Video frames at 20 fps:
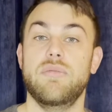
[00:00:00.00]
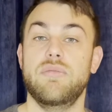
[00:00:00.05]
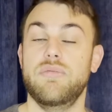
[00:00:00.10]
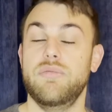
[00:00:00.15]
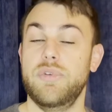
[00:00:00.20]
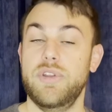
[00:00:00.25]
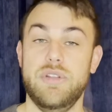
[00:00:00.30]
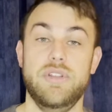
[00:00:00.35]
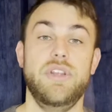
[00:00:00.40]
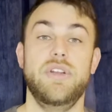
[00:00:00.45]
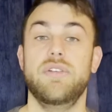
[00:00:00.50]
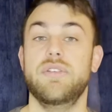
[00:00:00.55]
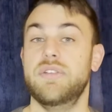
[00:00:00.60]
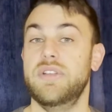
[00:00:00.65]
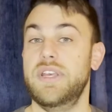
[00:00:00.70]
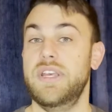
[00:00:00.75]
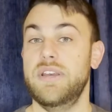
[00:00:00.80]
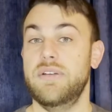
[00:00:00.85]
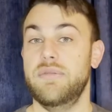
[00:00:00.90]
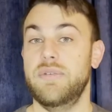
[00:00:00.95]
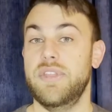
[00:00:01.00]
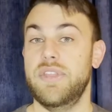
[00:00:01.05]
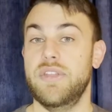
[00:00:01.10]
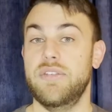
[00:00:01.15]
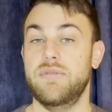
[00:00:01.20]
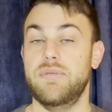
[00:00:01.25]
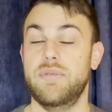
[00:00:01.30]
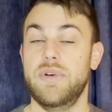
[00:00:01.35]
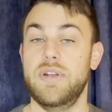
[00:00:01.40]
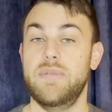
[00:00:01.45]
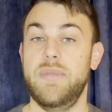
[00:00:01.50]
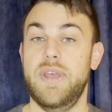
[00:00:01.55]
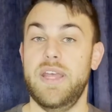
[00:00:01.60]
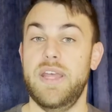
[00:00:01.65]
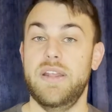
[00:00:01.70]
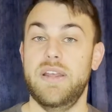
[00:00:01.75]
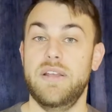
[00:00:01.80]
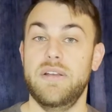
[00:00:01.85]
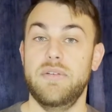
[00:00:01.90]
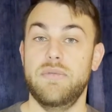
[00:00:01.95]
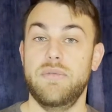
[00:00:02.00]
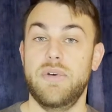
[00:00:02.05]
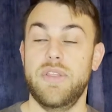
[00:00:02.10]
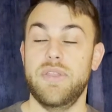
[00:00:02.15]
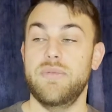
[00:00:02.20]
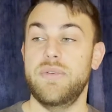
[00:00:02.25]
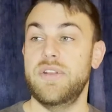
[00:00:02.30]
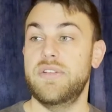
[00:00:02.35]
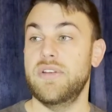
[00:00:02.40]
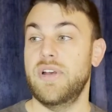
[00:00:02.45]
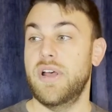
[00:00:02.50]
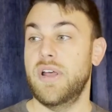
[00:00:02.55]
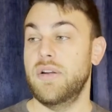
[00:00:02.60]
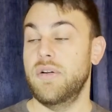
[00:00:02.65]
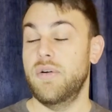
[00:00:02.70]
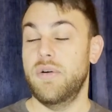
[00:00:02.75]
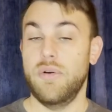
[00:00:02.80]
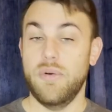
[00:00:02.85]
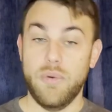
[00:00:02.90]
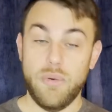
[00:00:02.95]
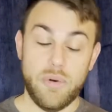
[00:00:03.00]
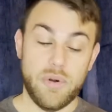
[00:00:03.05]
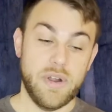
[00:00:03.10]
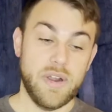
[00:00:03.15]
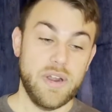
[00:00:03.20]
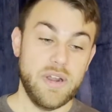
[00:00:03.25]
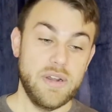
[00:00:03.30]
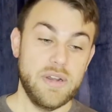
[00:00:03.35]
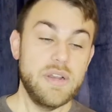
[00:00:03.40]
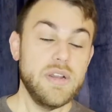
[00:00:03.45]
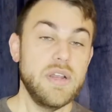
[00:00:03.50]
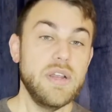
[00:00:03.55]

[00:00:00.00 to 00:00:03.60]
really early with this 1 mana 1/3 taunt, or